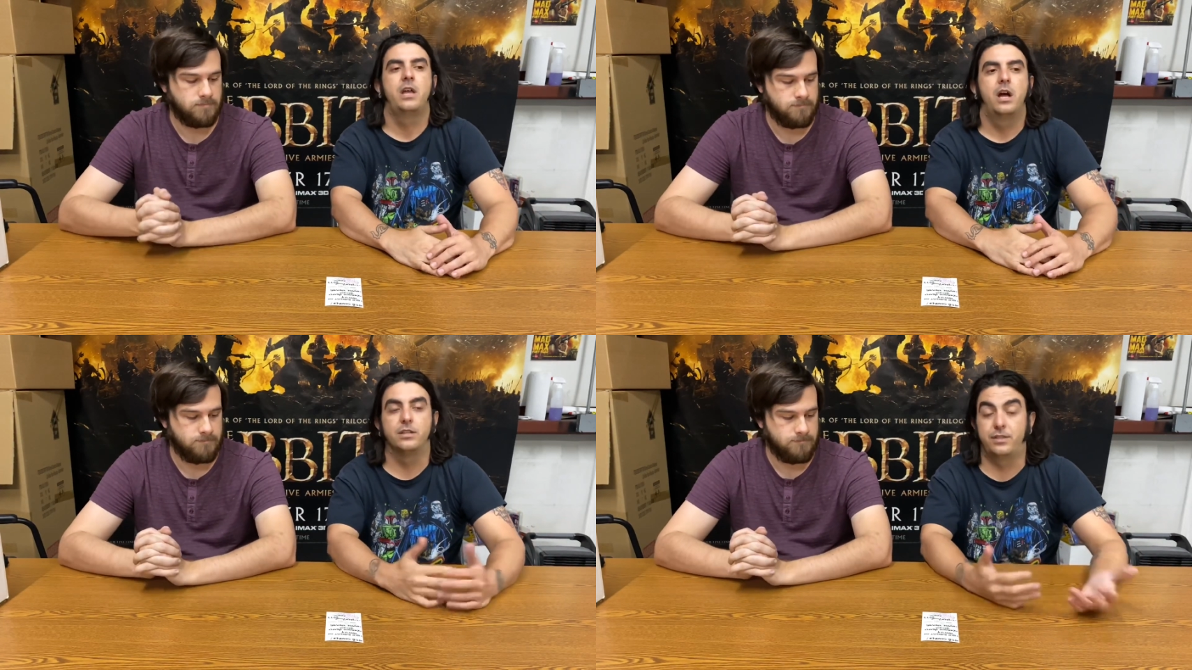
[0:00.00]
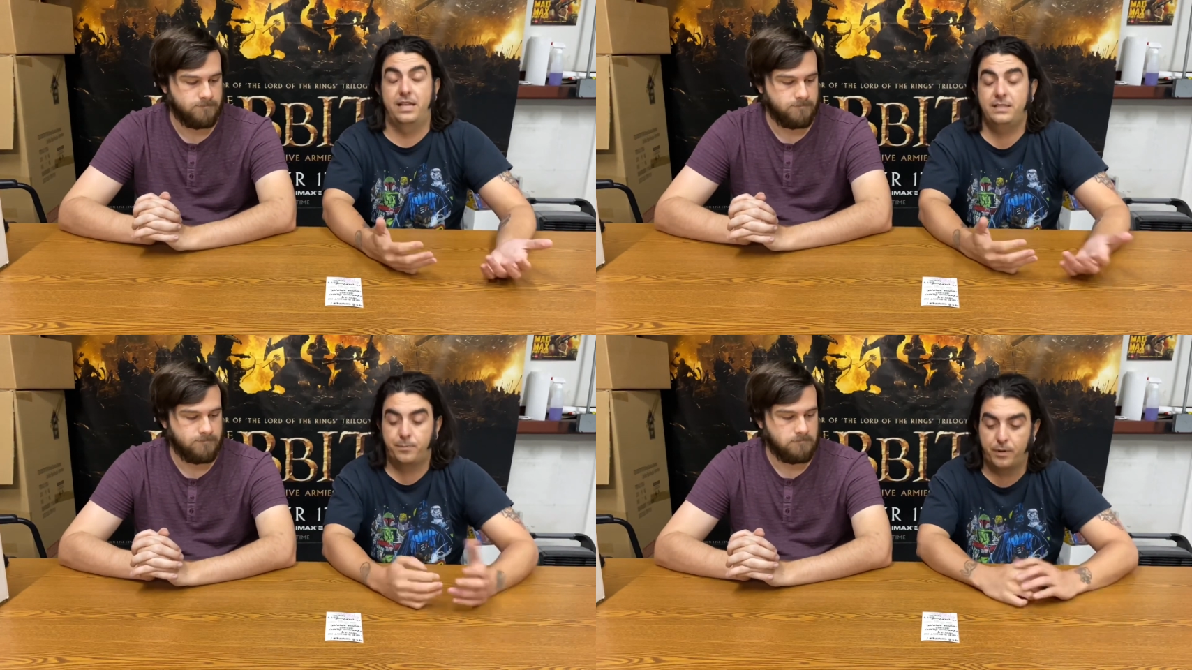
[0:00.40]
Speaker 1: Uh, so
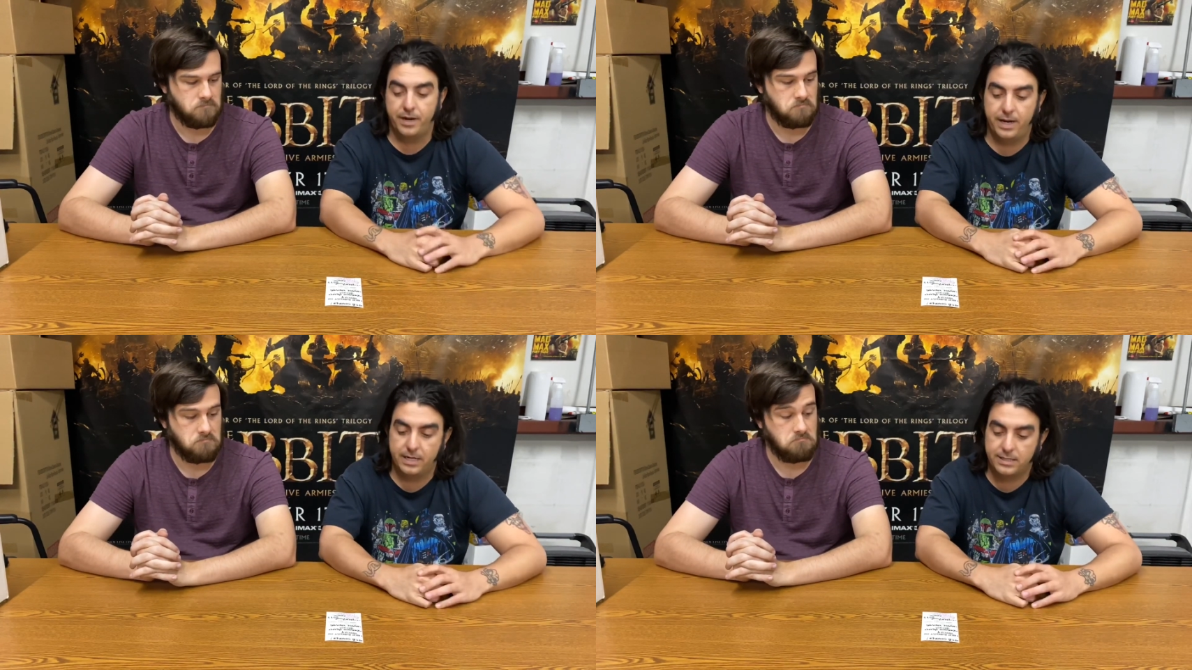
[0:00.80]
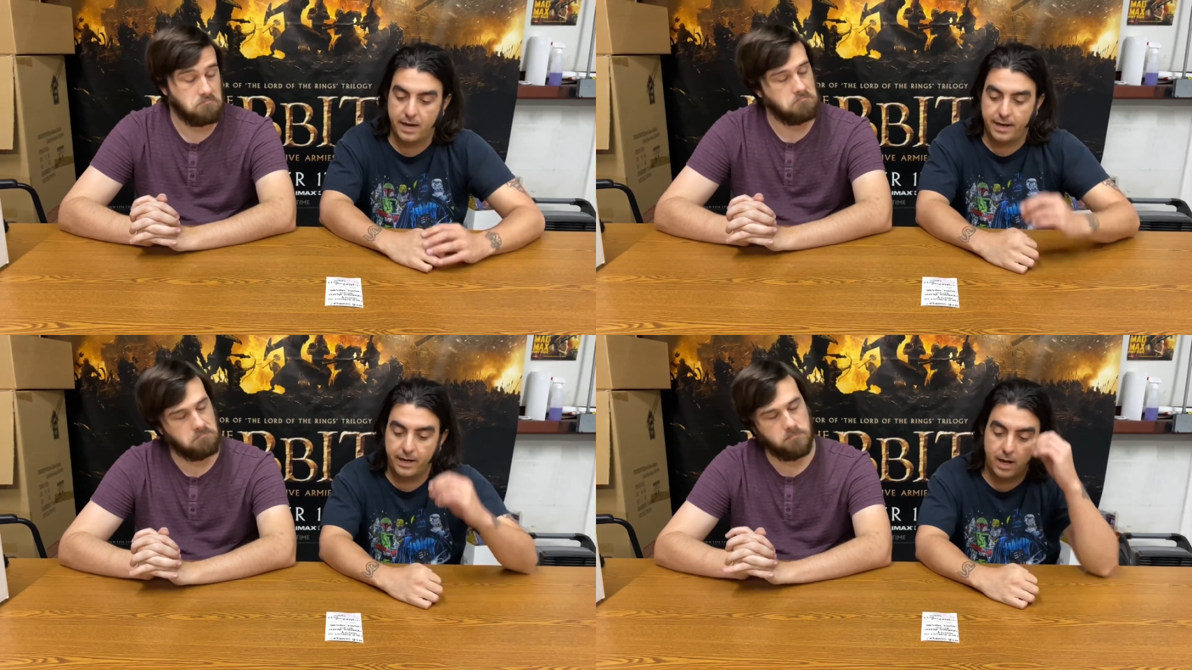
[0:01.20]
that's pretty
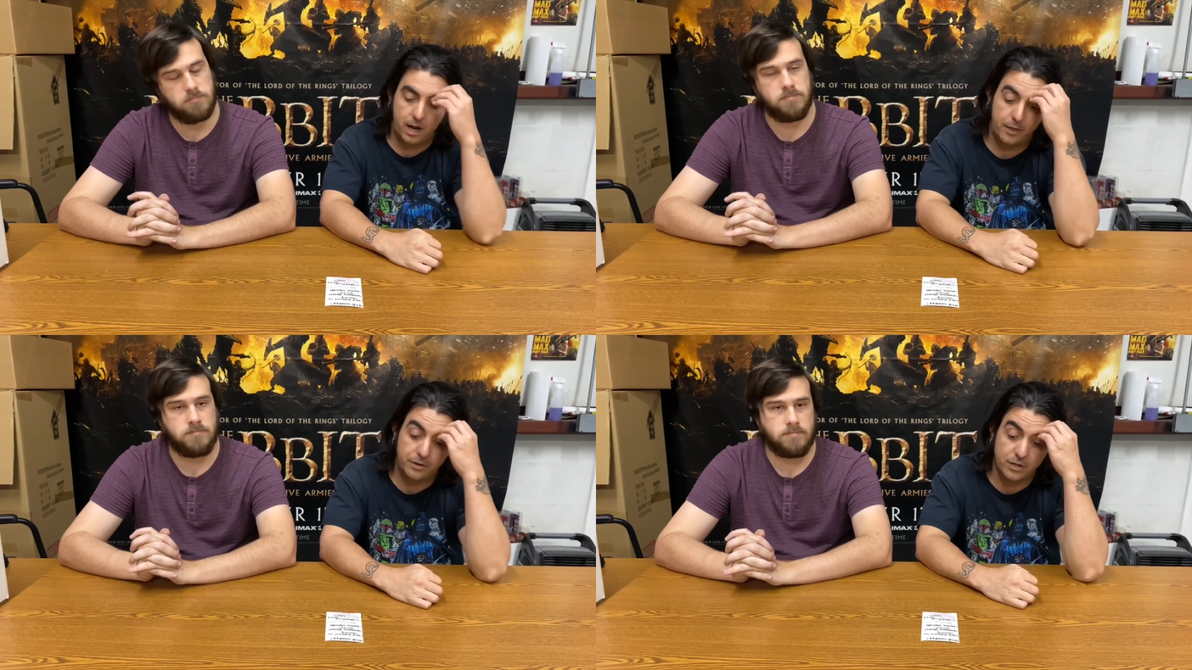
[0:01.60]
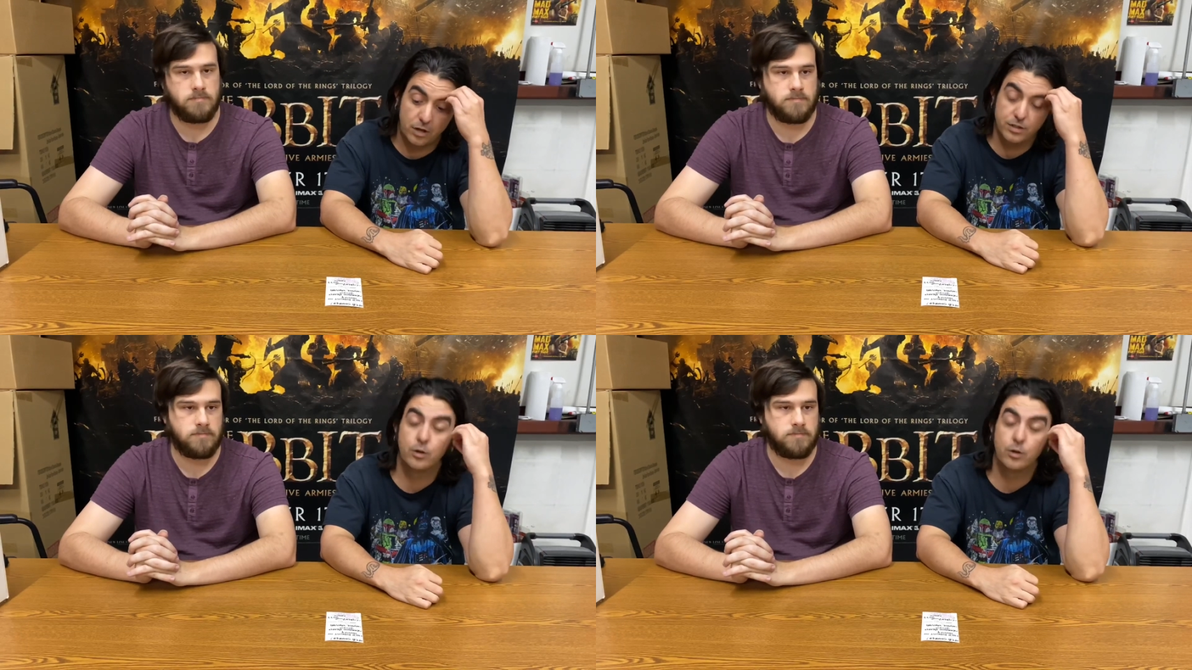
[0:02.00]
exciting. Uh, there's also